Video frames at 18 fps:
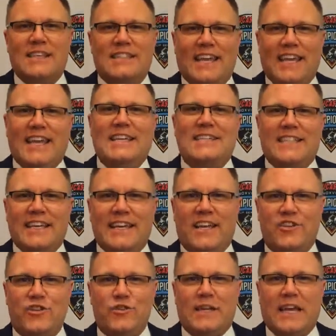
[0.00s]
easy
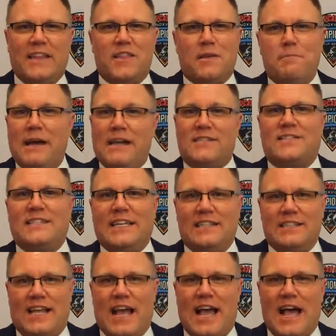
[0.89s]
and you get the best seat
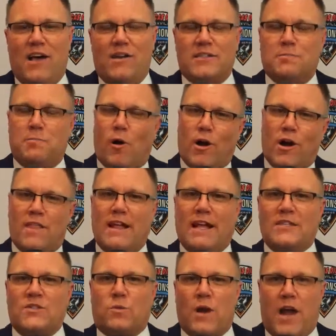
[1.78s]
in the house, part of
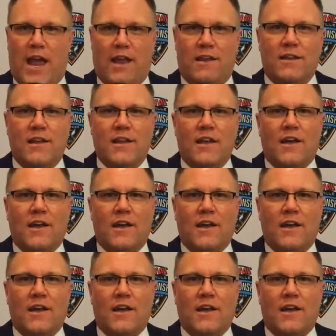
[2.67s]
that's right.